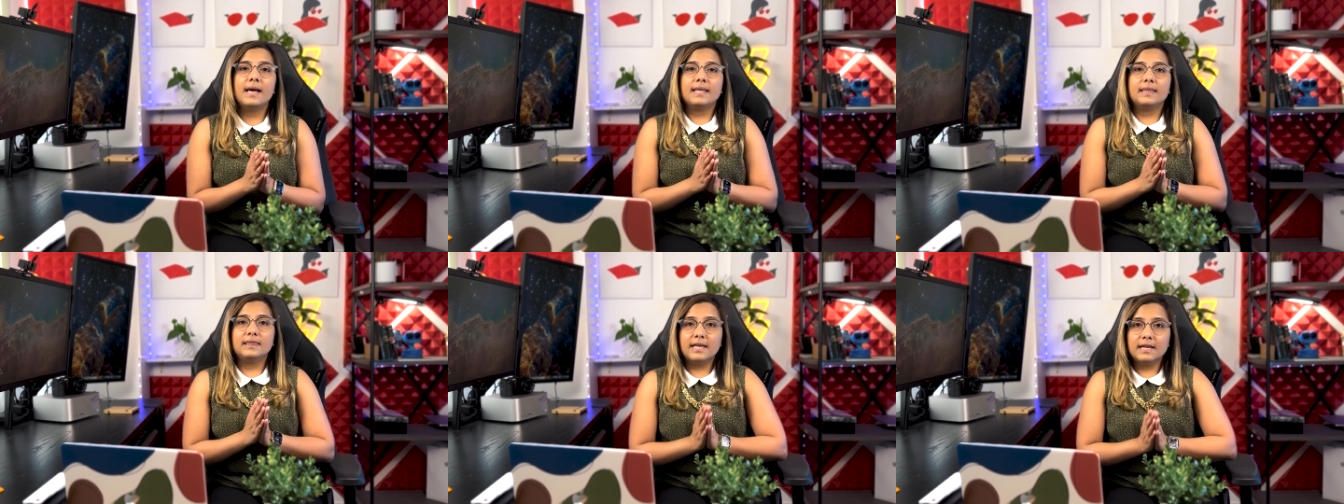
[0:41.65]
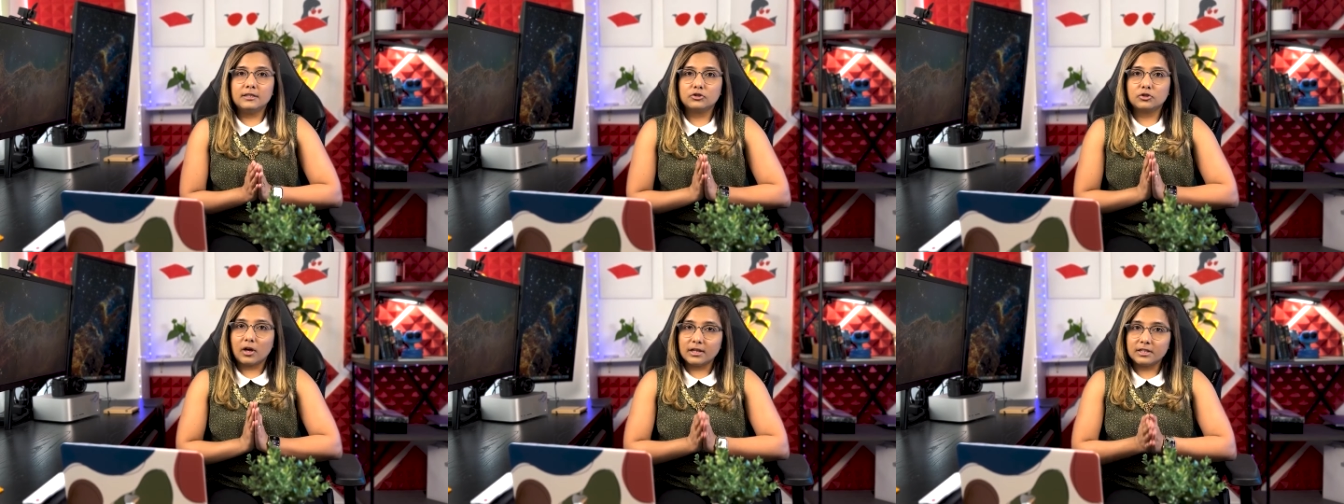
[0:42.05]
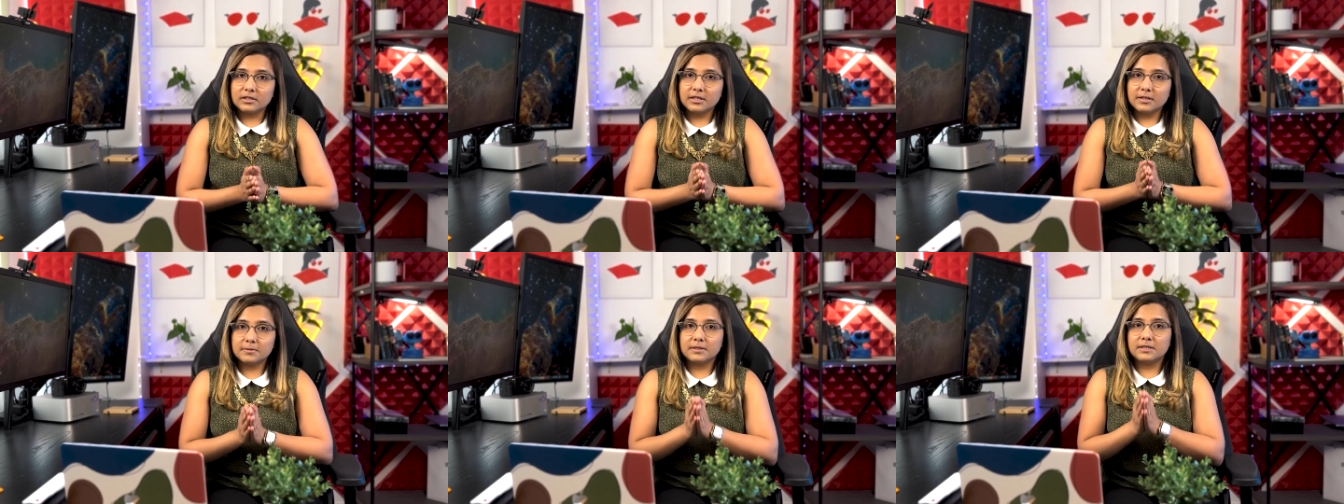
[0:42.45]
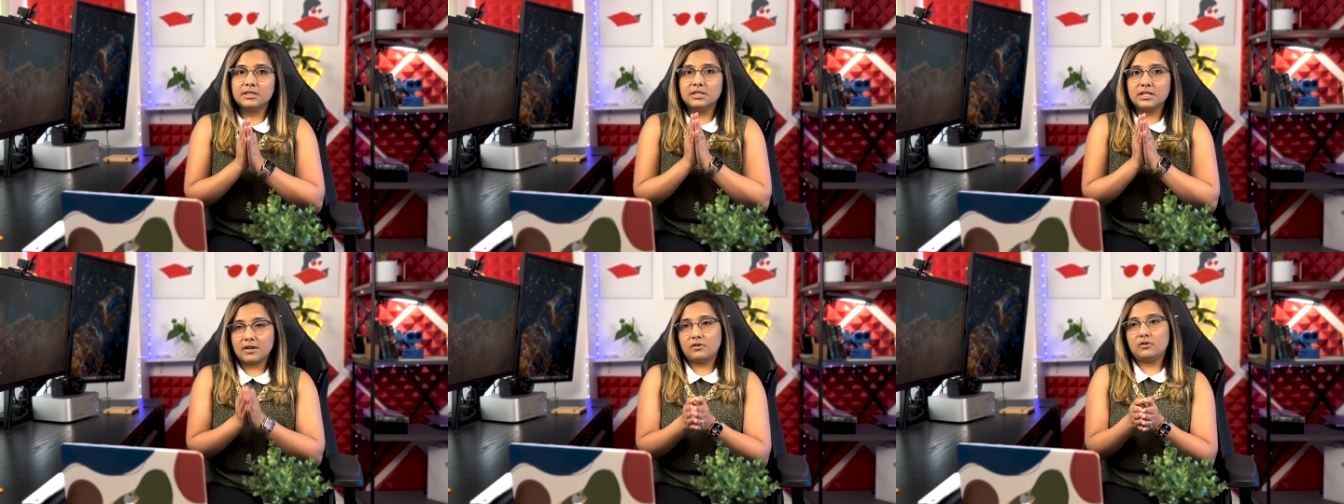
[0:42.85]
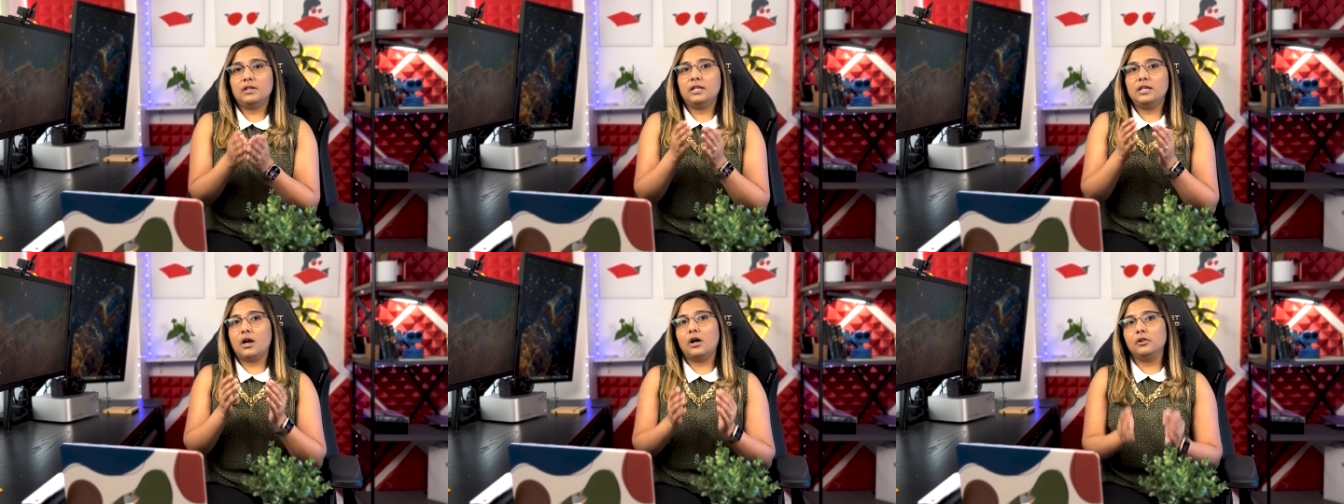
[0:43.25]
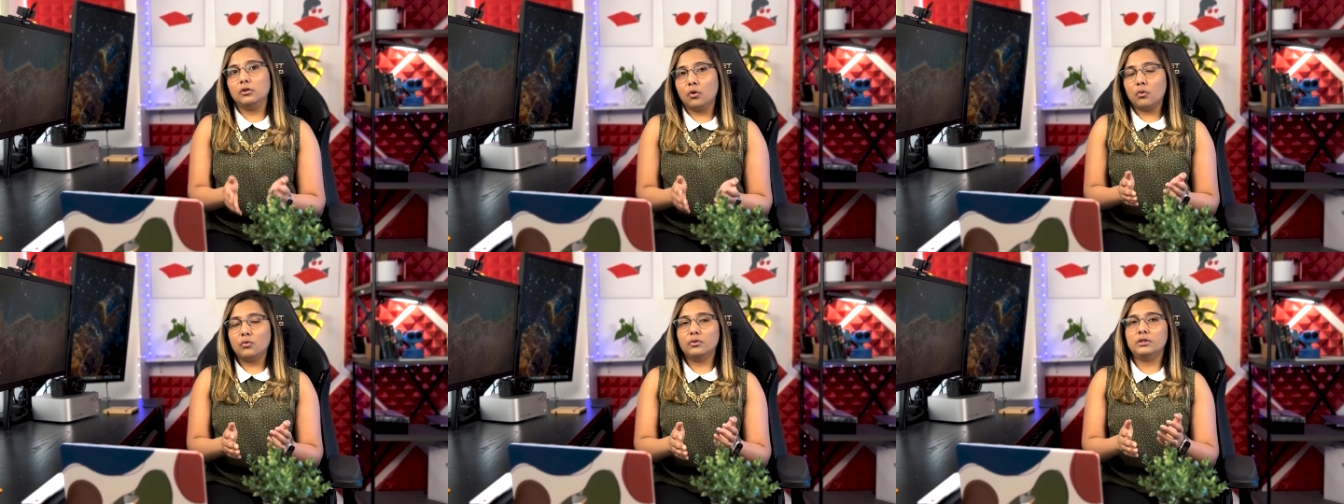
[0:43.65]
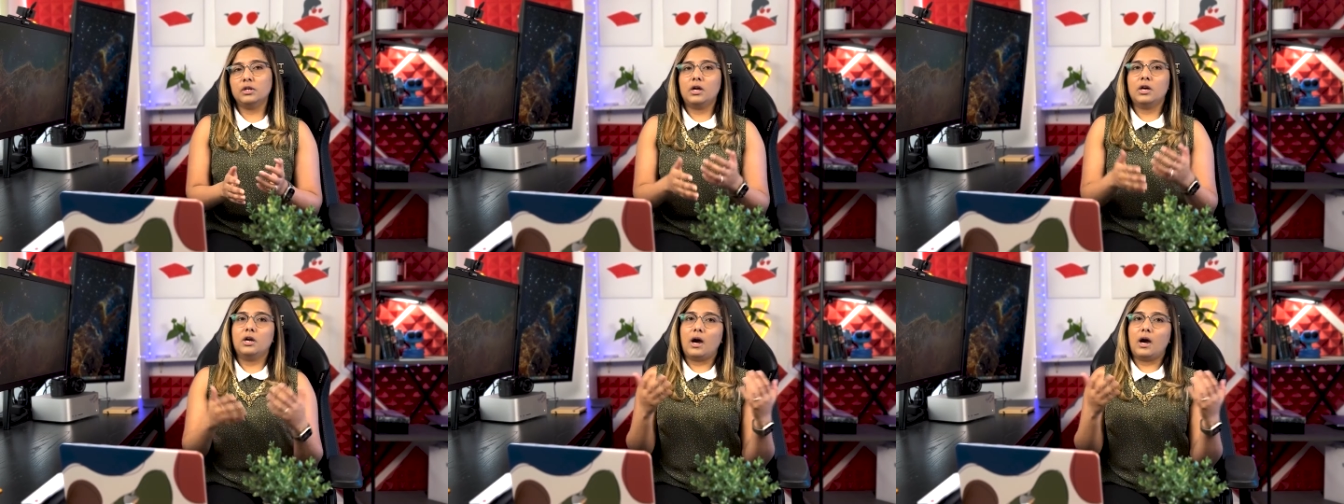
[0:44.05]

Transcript: then scholarships generally alone